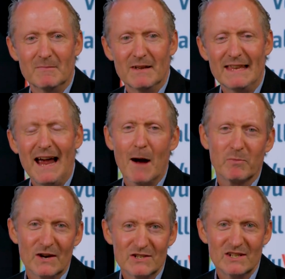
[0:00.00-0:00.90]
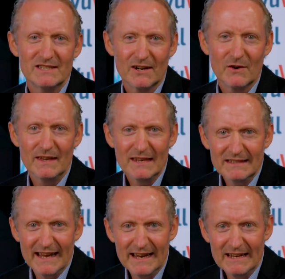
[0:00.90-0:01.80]
The Operations Center these
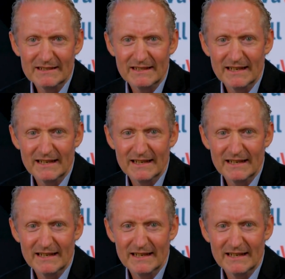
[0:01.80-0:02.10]
days